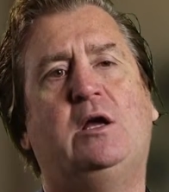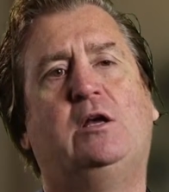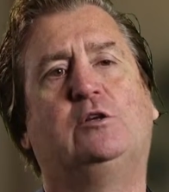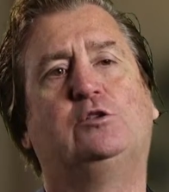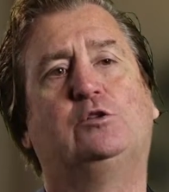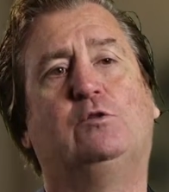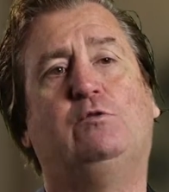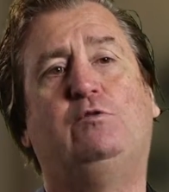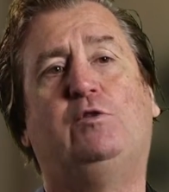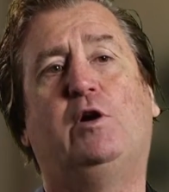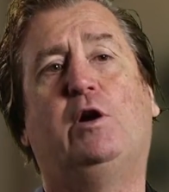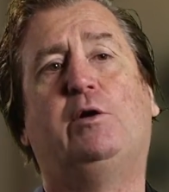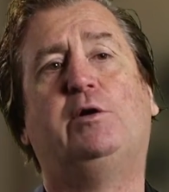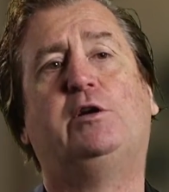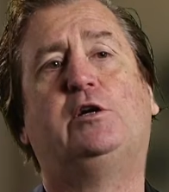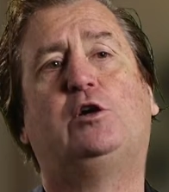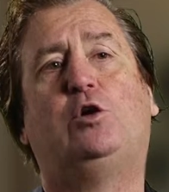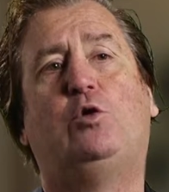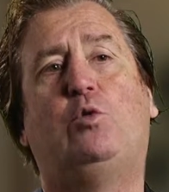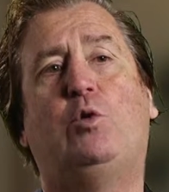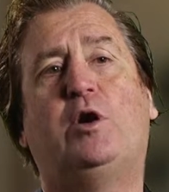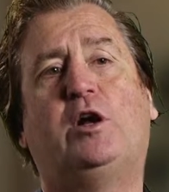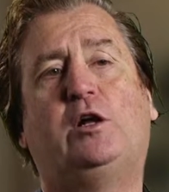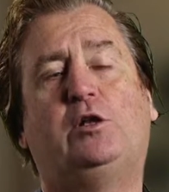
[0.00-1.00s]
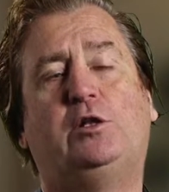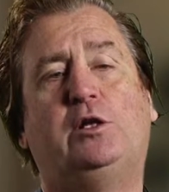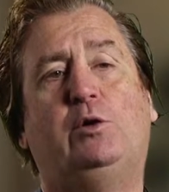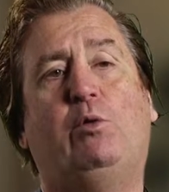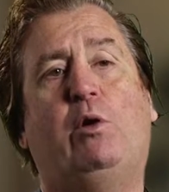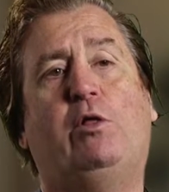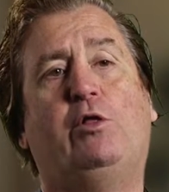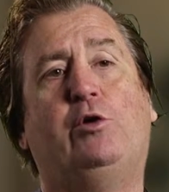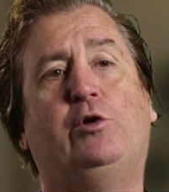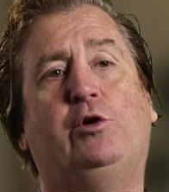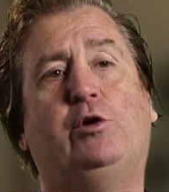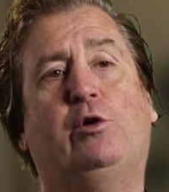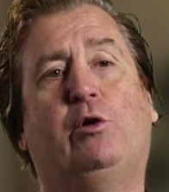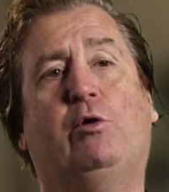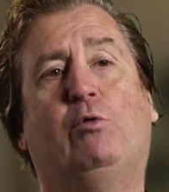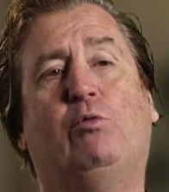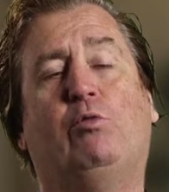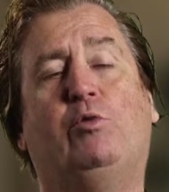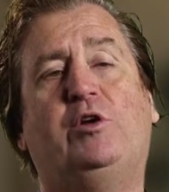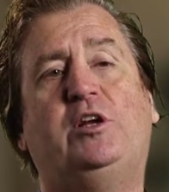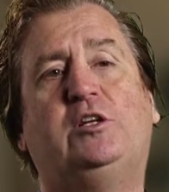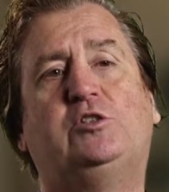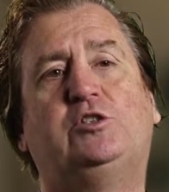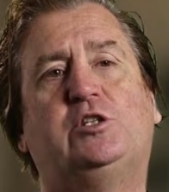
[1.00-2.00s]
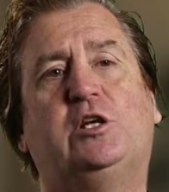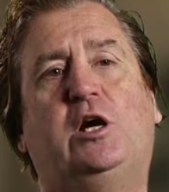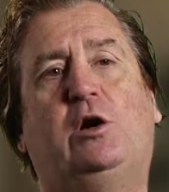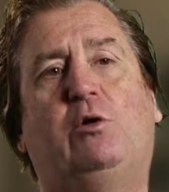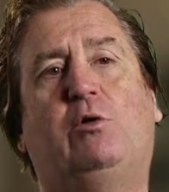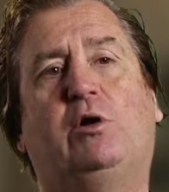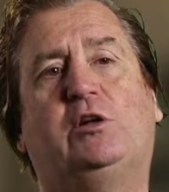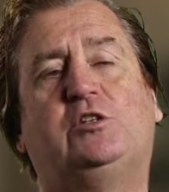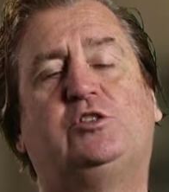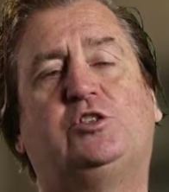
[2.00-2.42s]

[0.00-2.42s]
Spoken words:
So very quickly, whether you're a retailer